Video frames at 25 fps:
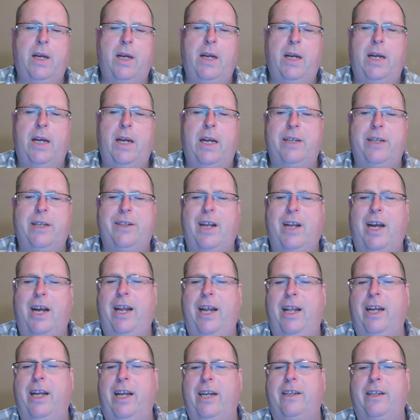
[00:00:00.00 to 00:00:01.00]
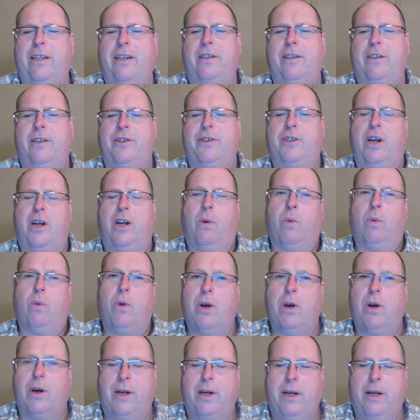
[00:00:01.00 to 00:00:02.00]
His dialectic does not
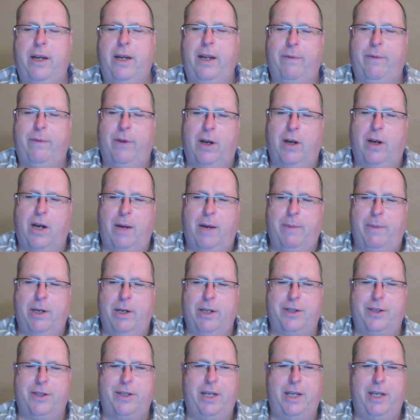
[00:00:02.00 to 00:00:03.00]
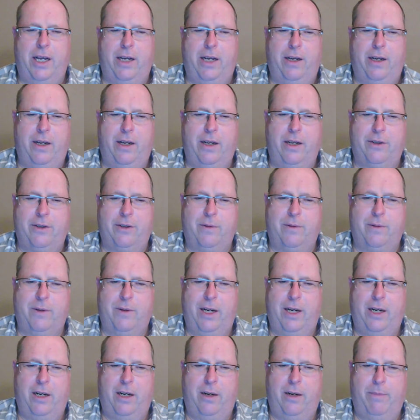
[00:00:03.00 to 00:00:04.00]
work if a communist state is
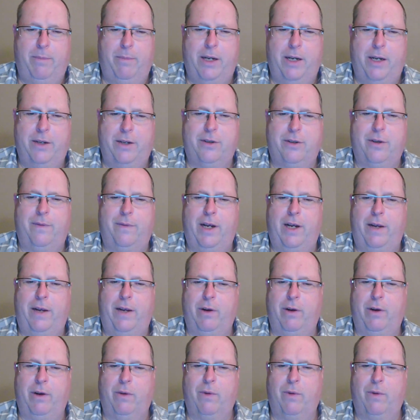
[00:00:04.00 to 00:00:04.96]
created by a surviving